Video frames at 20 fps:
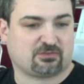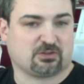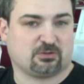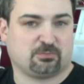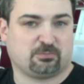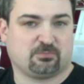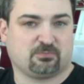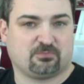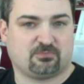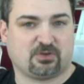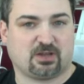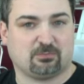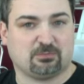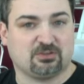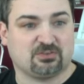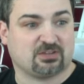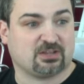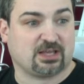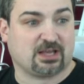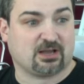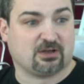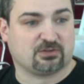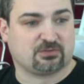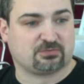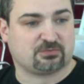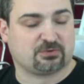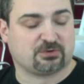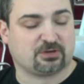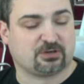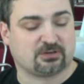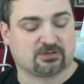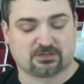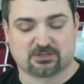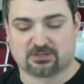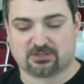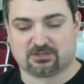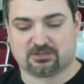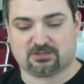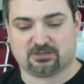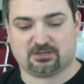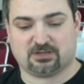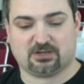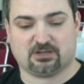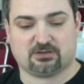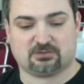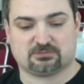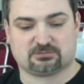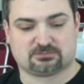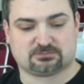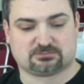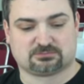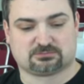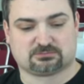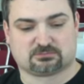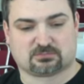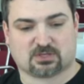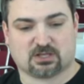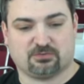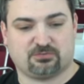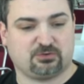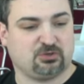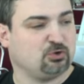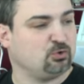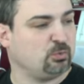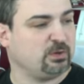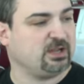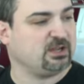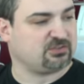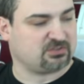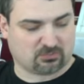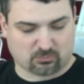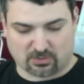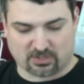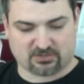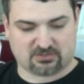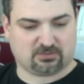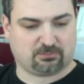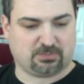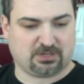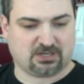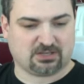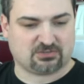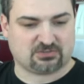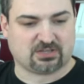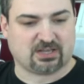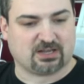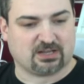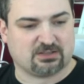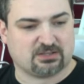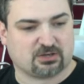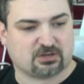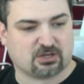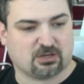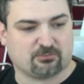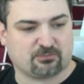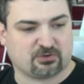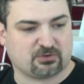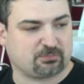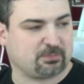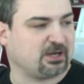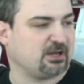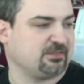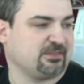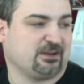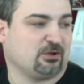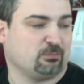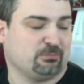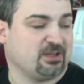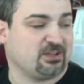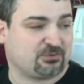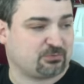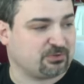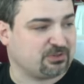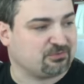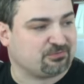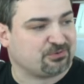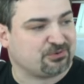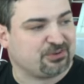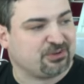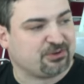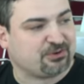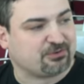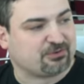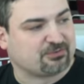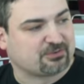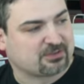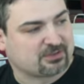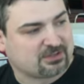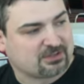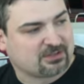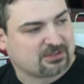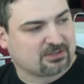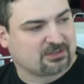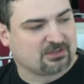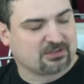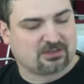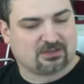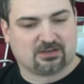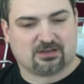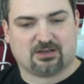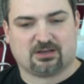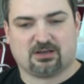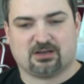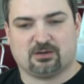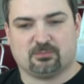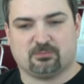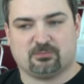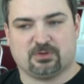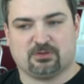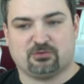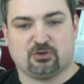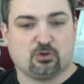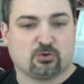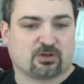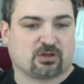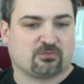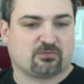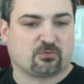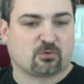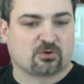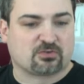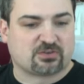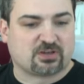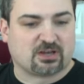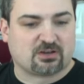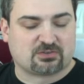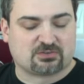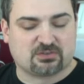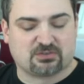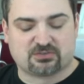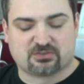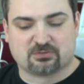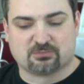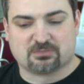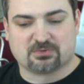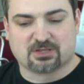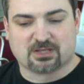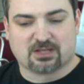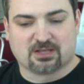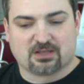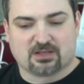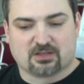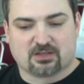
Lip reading: after the family's in the house for, a few weeks, it winds up being set at their comfort spot, and they don't mess with it for years. If you're doing a forced air system,